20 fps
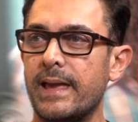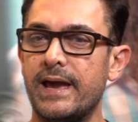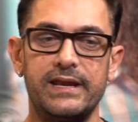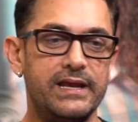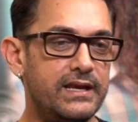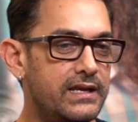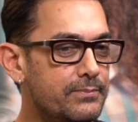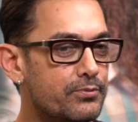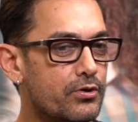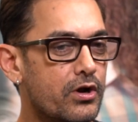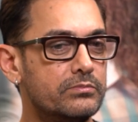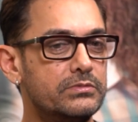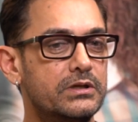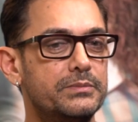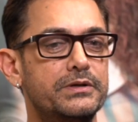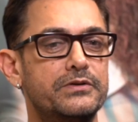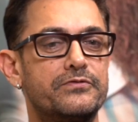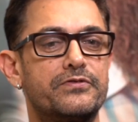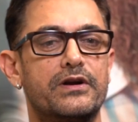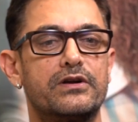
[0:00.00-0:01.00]
And any problem
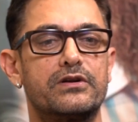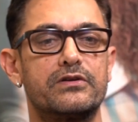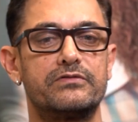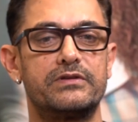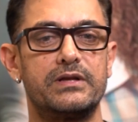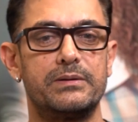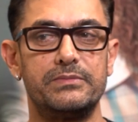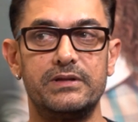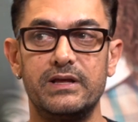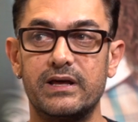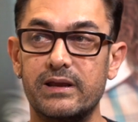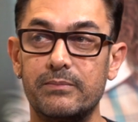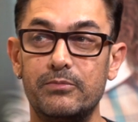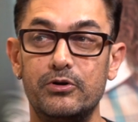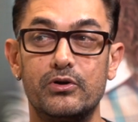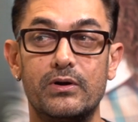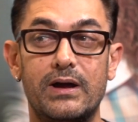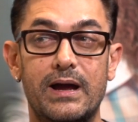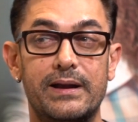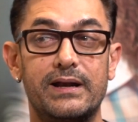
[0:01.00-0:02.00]
in front of them, they are able
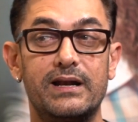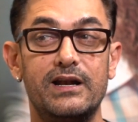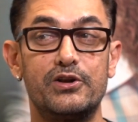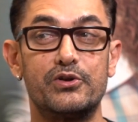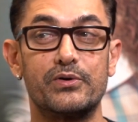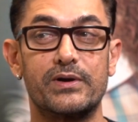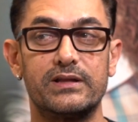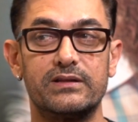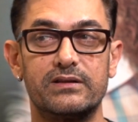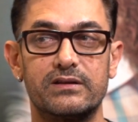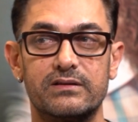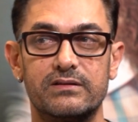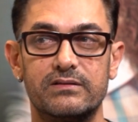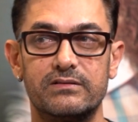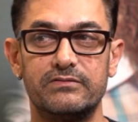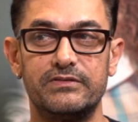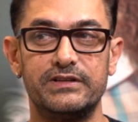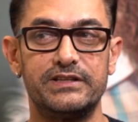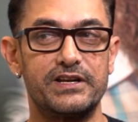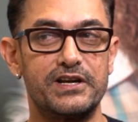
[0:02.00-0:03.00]
to handle together,
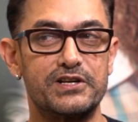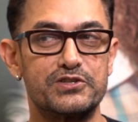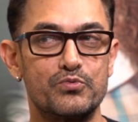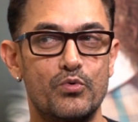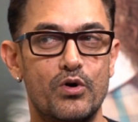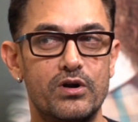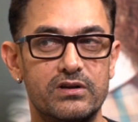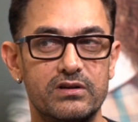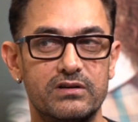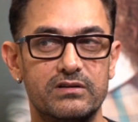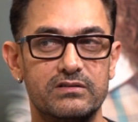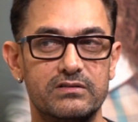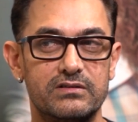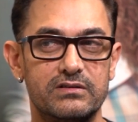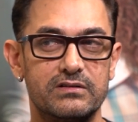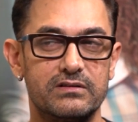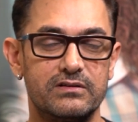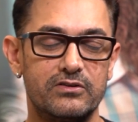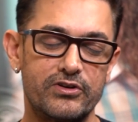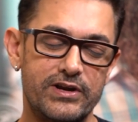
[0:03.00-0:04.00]
whether it's water
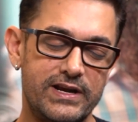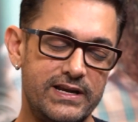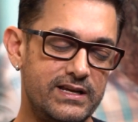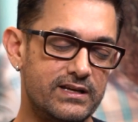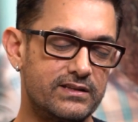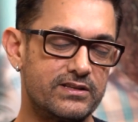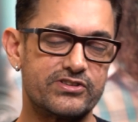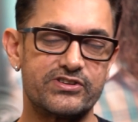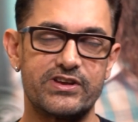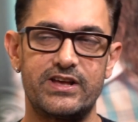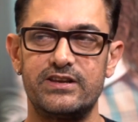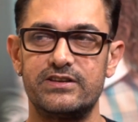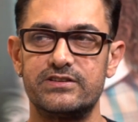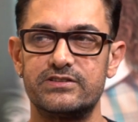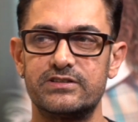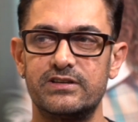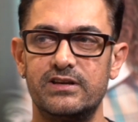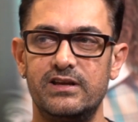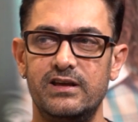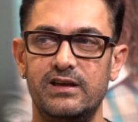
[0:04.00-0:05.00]
or any other
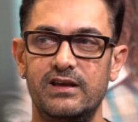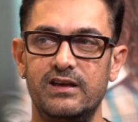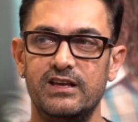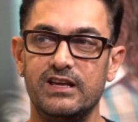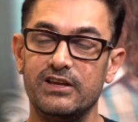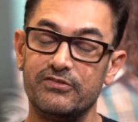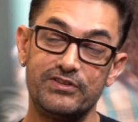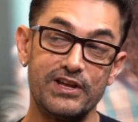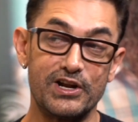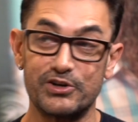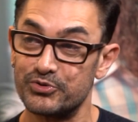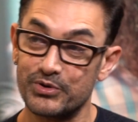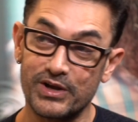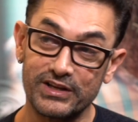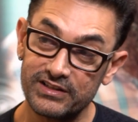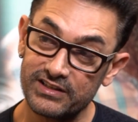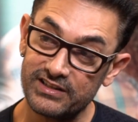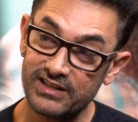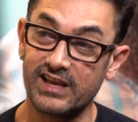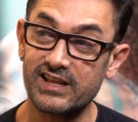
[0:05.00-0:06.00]
challenge. If they are
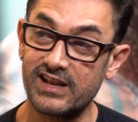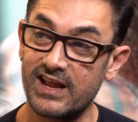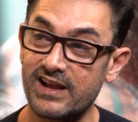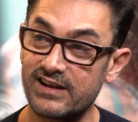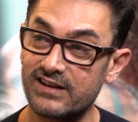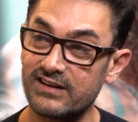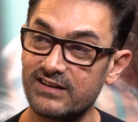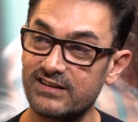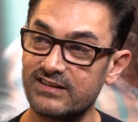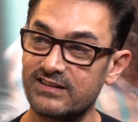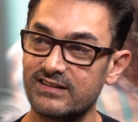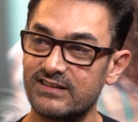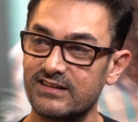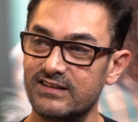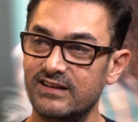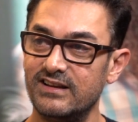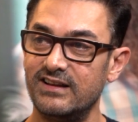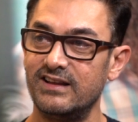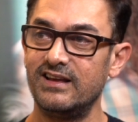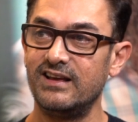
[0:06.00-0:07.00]
together, they can handle it.
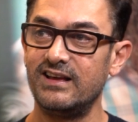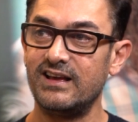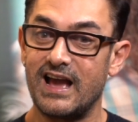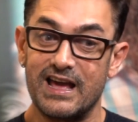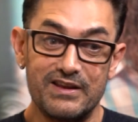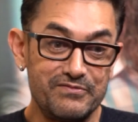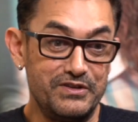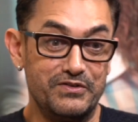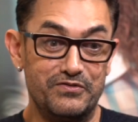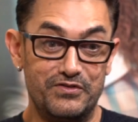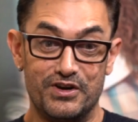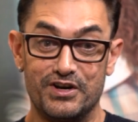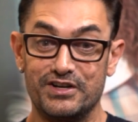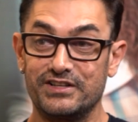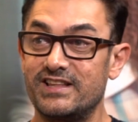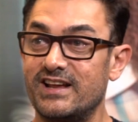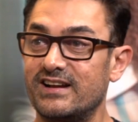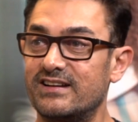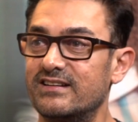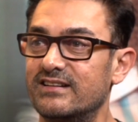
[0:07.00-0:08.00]
And we've learned
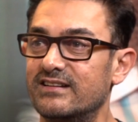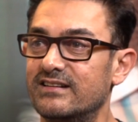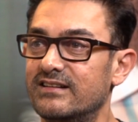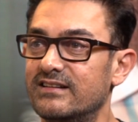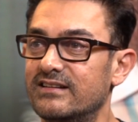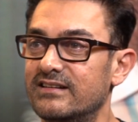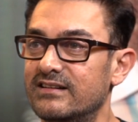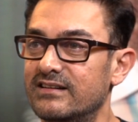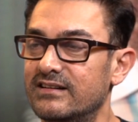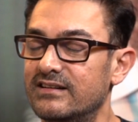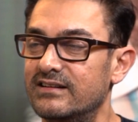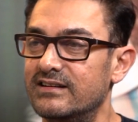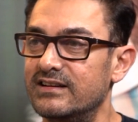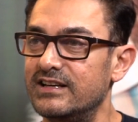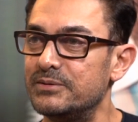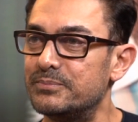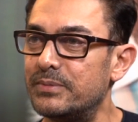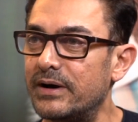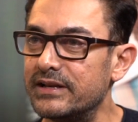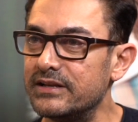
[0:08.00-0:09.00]
that.
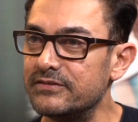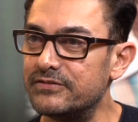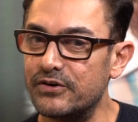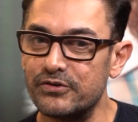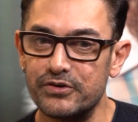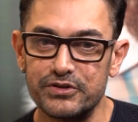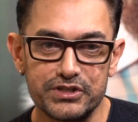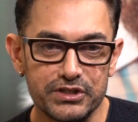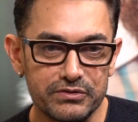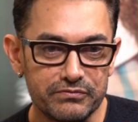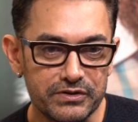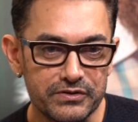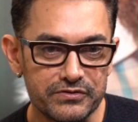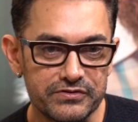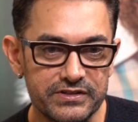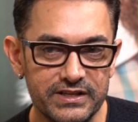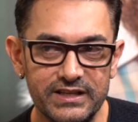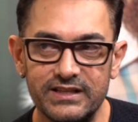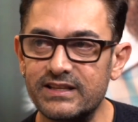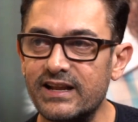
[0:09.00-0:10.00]
In Pani Foundation, we've
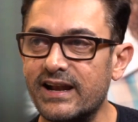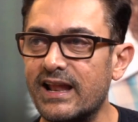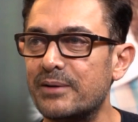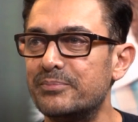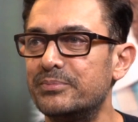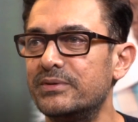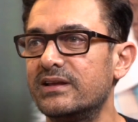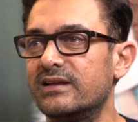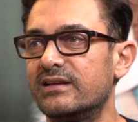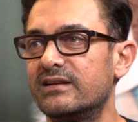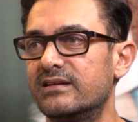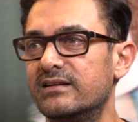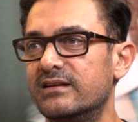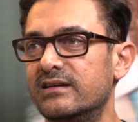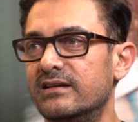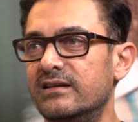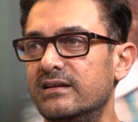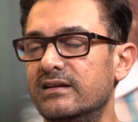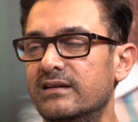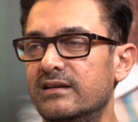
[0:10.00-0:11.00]
seen that happening.
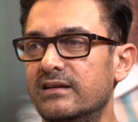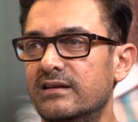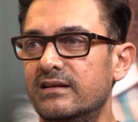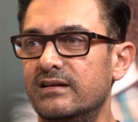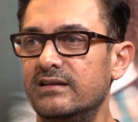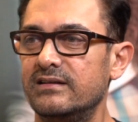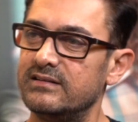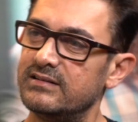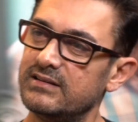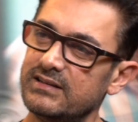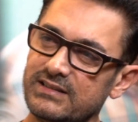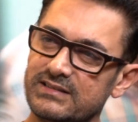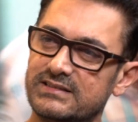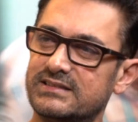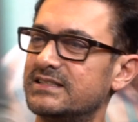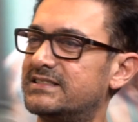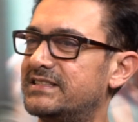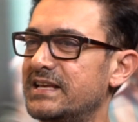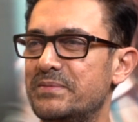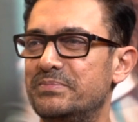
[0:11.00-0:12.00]
It's
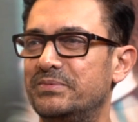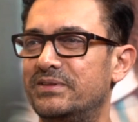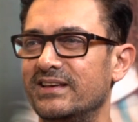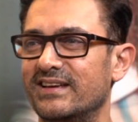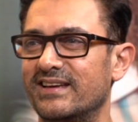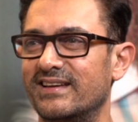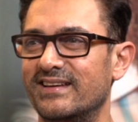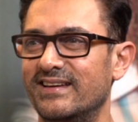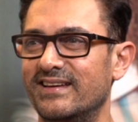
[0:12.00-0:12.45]
the same thing.